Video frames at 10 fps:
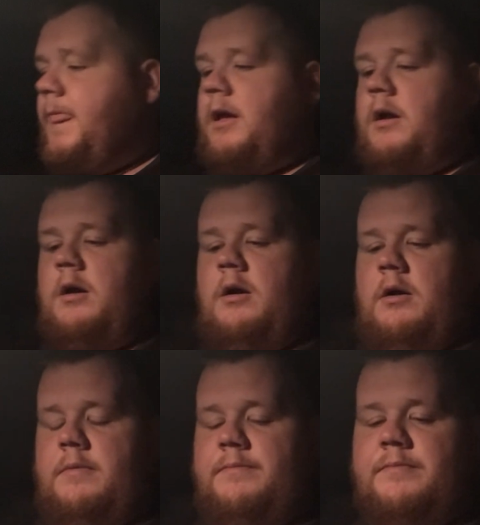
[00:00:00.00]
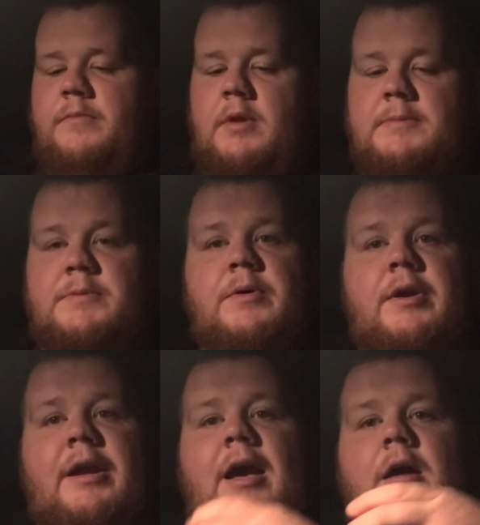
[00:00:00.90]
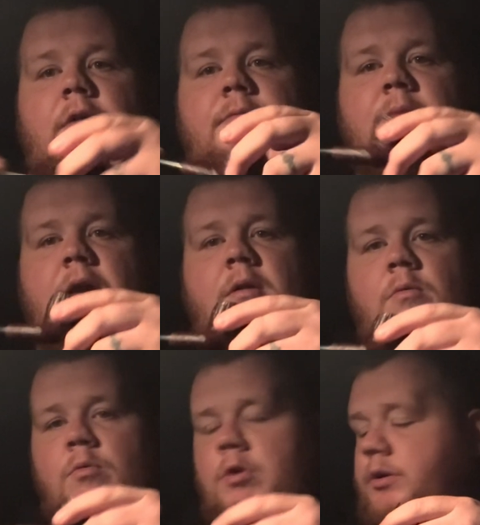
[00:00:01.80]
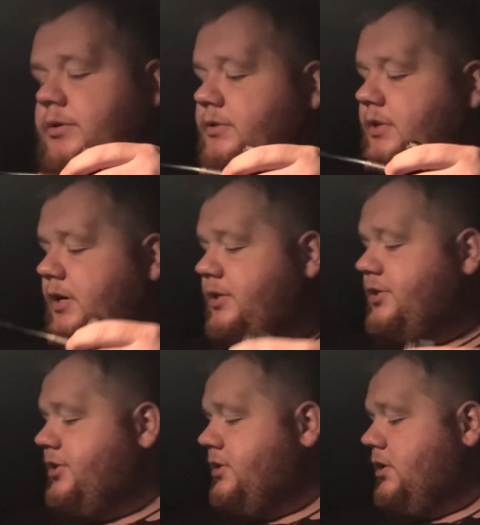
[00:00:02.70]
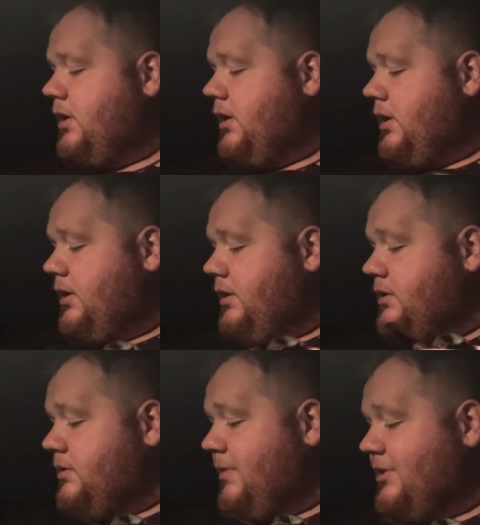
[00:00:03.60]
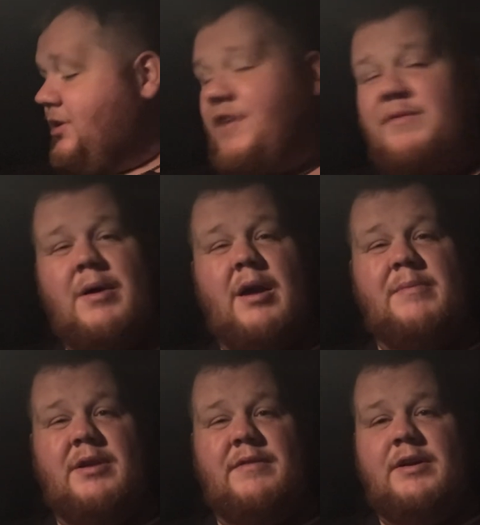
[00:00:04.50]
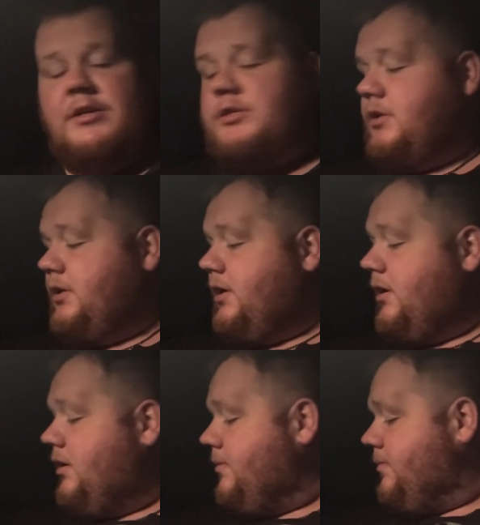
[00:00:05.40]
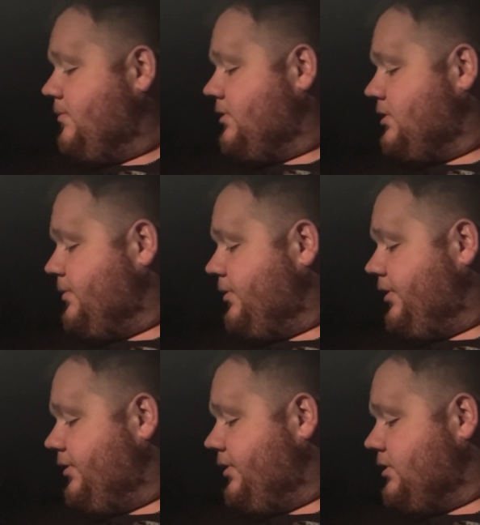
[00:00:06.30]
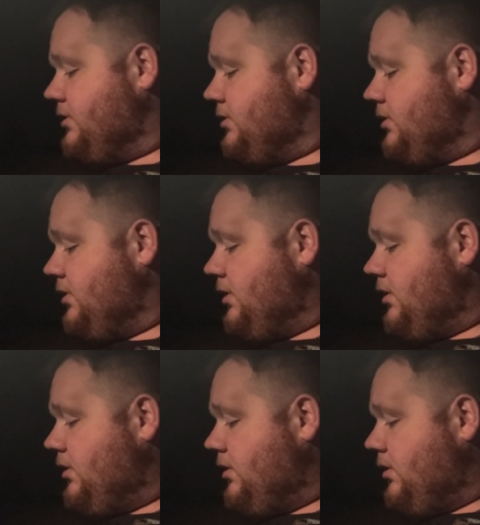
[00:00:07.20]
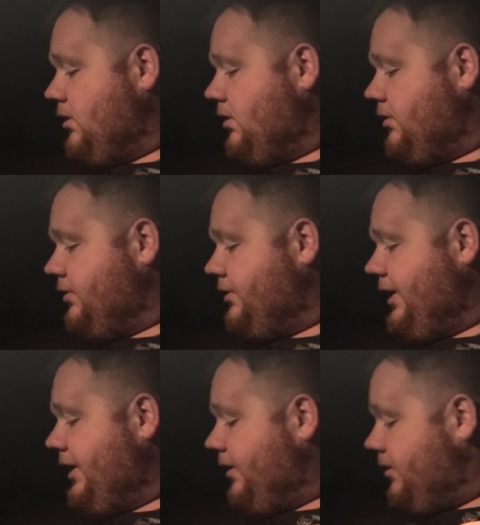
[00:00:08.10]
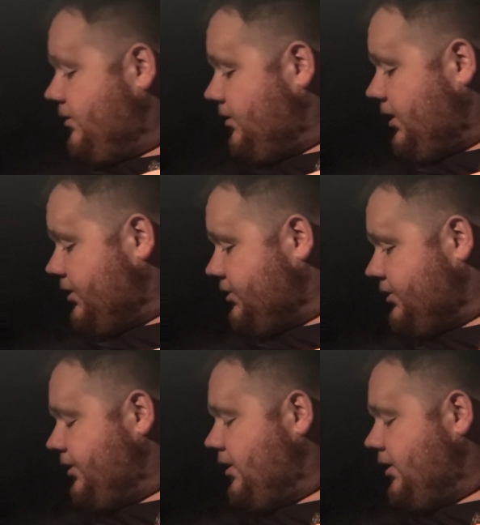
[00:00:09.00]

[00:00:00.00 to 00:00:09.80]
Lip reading: I'm smoking out of my Royal Dutch. This is my travel pipe, and I've actually been smoking this all day, actually.